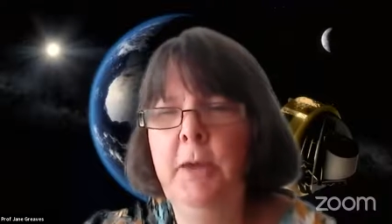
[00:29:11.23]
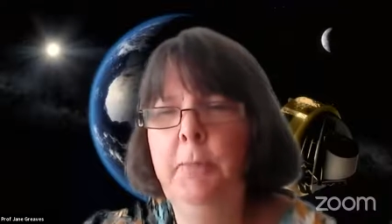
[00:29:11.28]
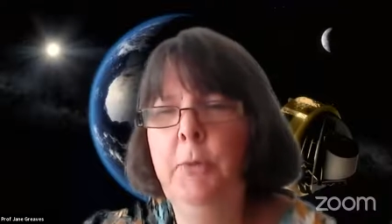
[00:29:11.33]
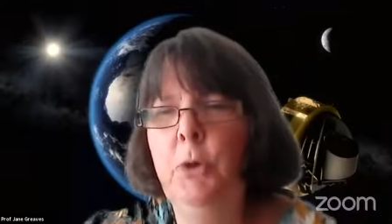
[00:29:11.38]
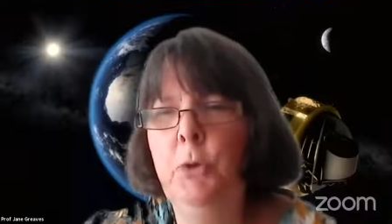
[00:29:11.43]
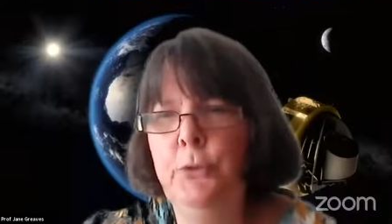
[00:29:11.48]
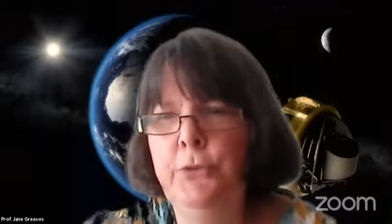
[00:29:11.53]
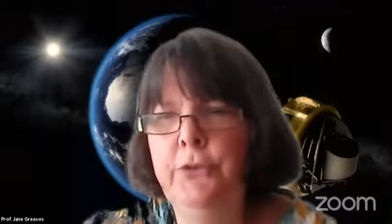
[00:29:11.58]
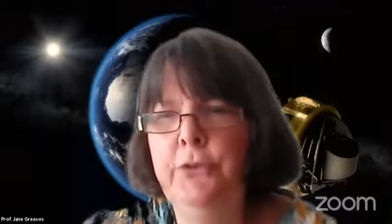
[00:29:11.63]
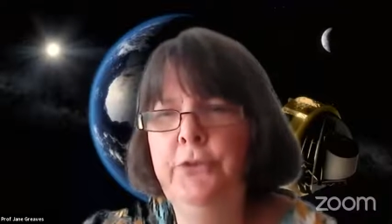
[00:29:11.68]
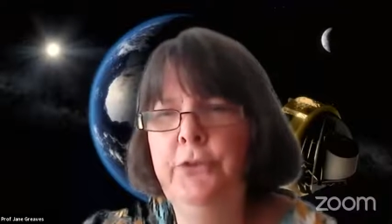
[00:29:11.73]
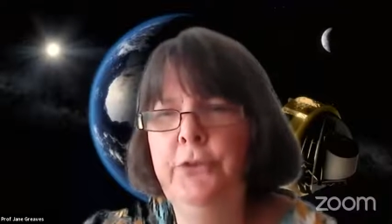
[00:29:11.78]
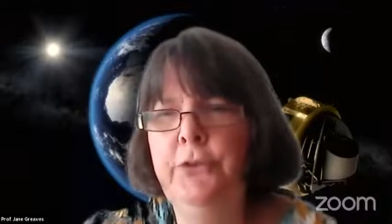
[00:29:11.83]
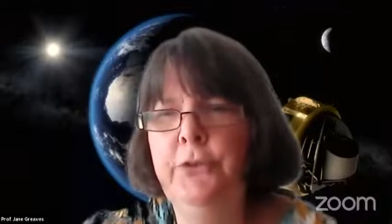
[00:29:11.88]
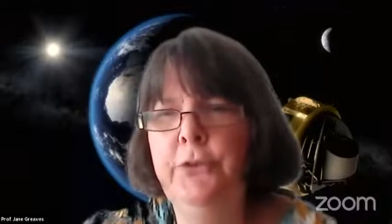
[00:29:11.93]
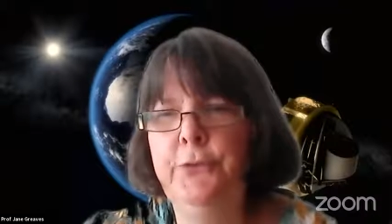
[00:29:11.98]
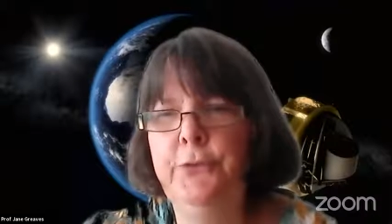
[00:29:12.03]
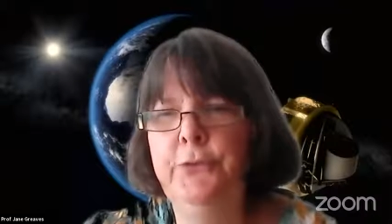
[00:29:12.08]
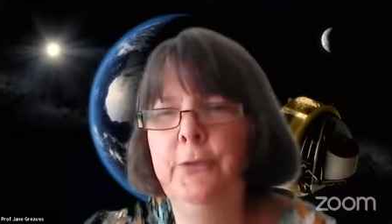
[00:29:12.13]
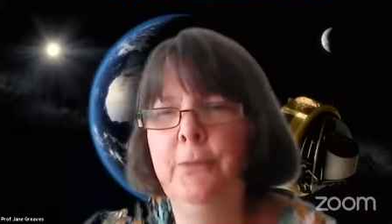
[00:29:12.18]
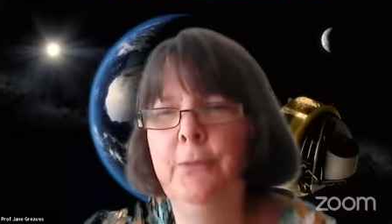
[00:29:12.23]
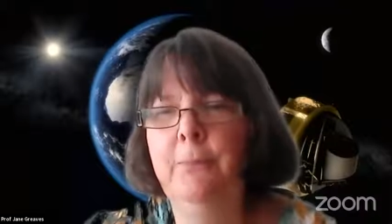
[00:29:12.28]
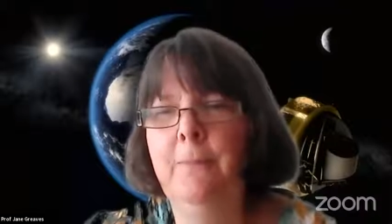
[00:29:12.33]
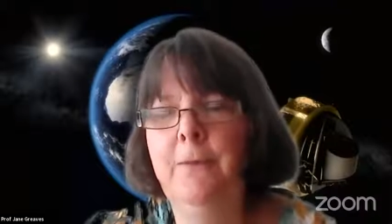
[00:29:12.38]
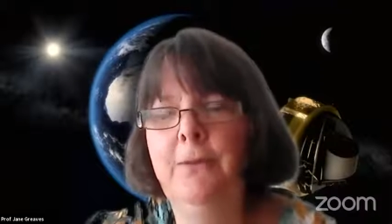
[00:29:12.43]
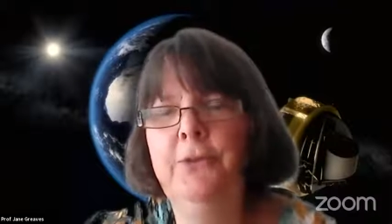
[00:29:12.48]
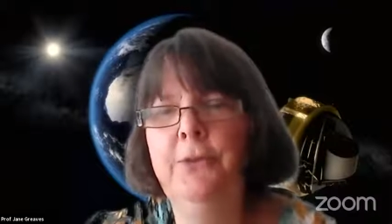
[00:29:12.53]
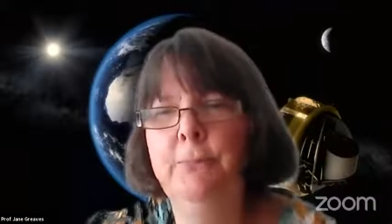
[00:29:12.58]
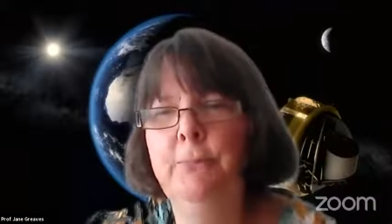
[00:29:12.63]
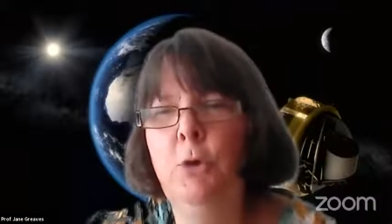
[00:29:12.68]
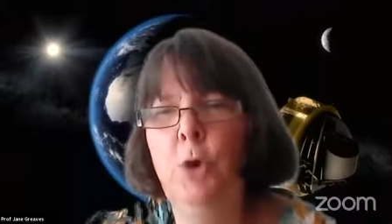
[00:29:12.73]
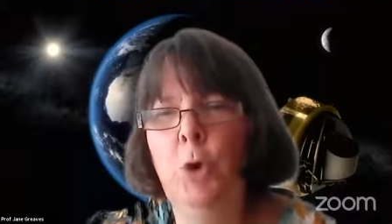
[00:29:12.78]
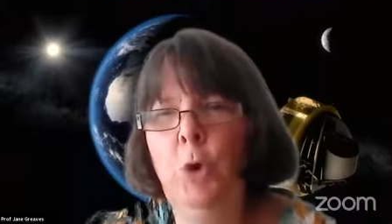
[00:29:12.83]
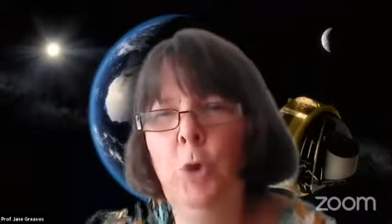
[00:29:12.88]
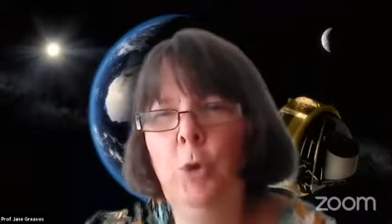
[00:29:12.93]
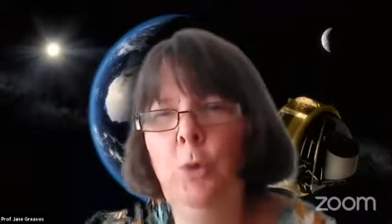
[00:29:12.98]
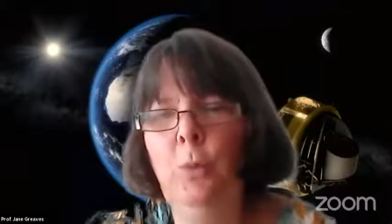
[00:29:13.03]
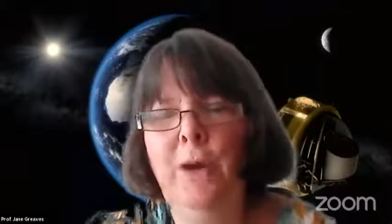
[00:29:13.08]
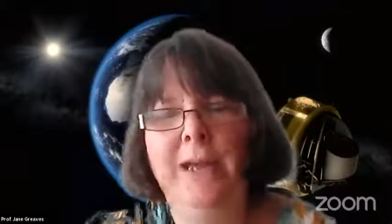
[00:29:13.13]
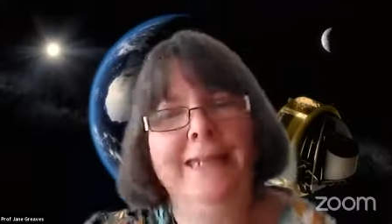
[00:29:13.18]
but also to do some
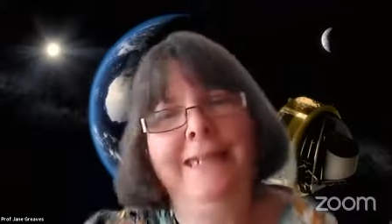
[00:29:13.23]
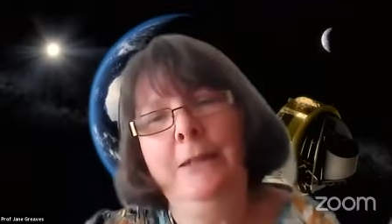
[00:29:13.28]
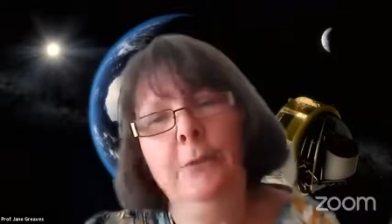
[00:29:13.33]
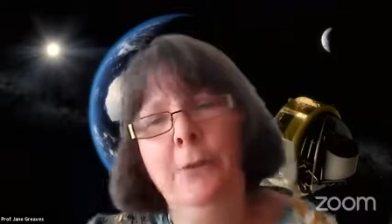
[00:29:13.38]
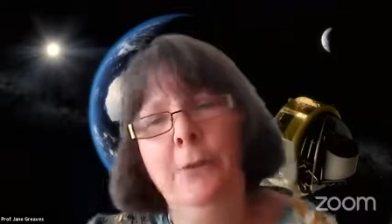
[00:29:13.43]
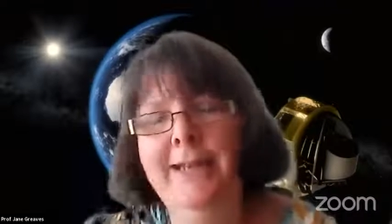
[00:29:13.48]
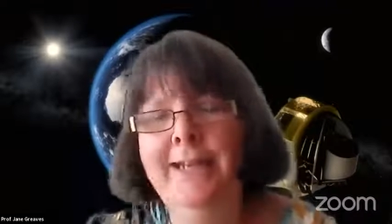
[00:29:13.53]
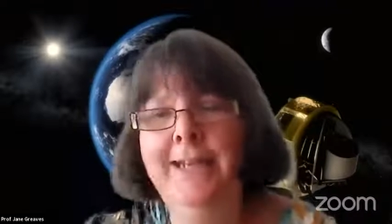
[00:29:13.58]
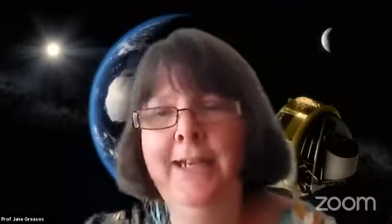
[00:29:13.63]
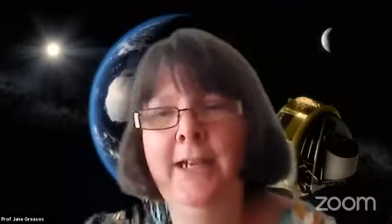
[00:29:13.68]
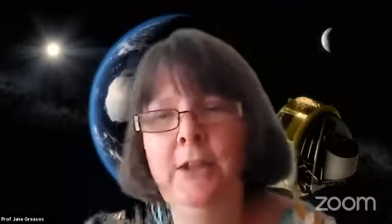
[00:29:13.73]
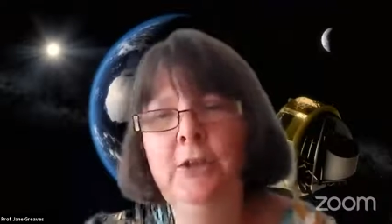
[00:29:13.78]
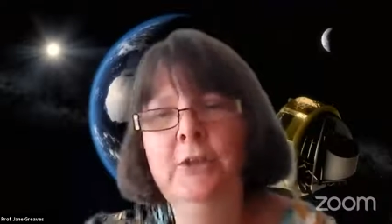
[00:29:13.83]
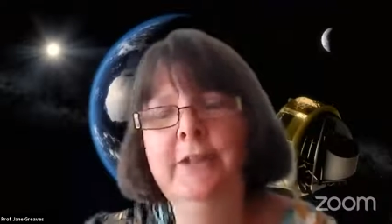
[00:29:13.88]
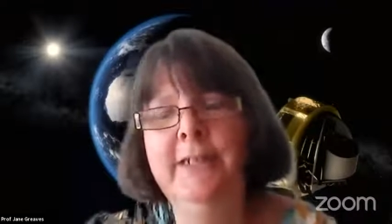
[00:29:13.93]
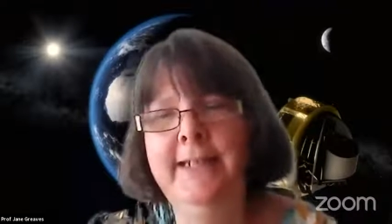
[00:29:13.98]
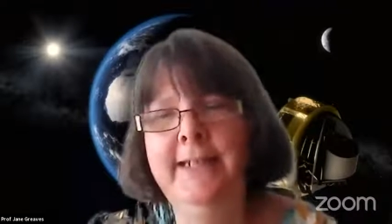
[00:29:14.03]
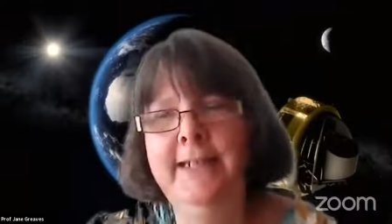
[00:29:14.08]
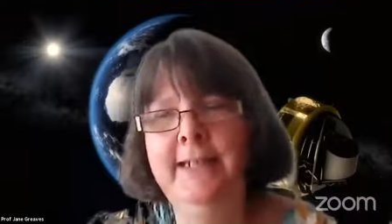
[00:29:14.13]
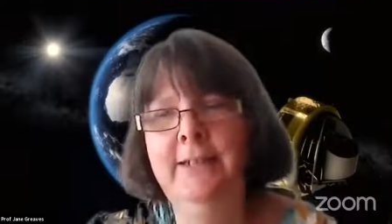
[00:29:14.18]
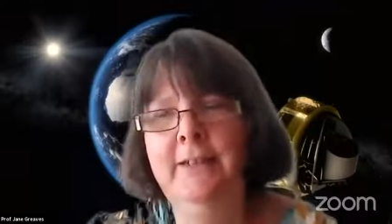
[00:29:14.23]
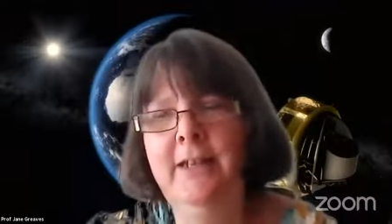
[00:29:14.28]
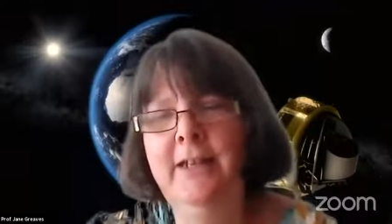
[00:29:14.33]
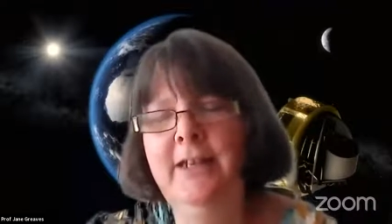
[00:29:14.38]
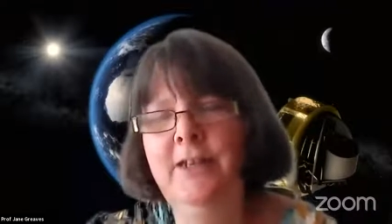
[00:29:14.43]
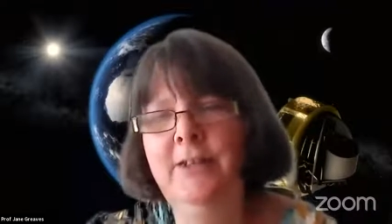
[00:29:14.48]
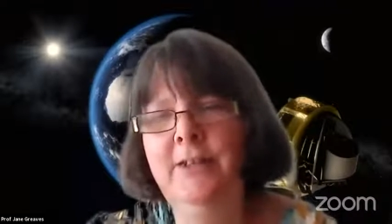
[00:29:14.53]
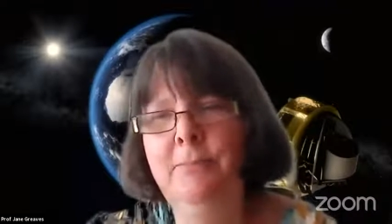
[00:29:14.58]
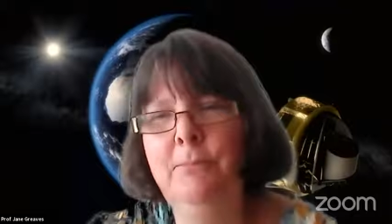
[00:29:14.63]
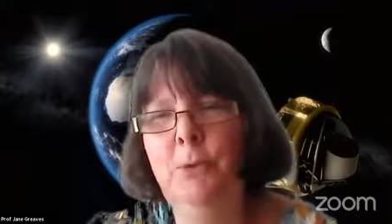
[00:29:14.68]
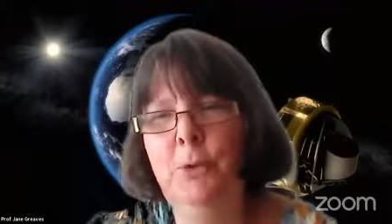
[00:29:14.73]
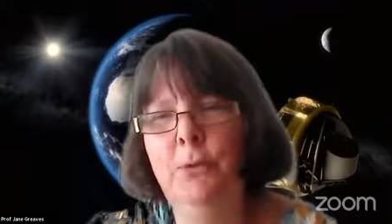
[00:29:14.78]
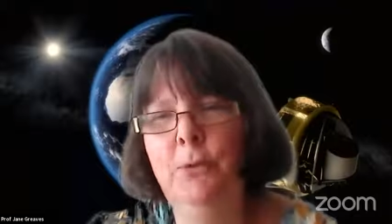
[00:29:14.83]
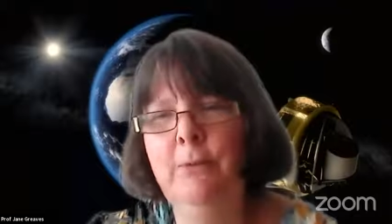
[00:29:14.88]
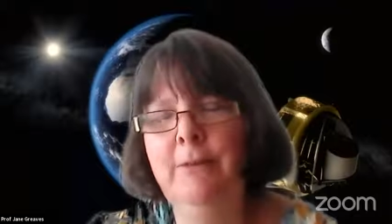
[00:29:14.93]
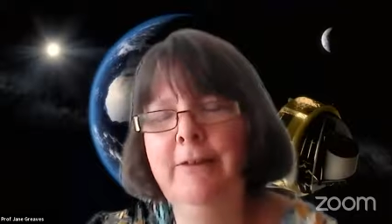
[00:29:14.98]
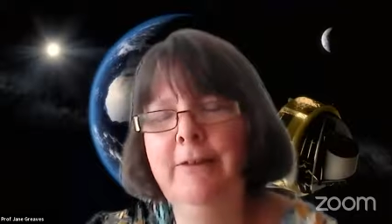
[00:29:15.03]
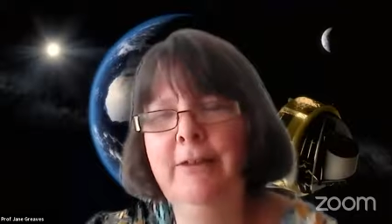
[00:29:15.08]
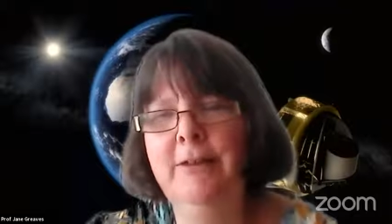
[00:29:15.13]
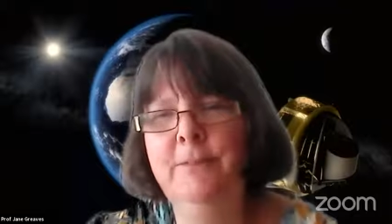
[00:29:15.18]
more wacky way out there,
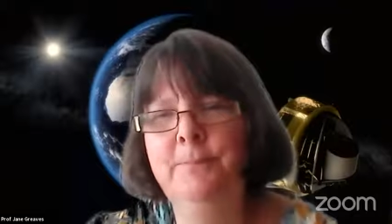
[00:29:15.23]
more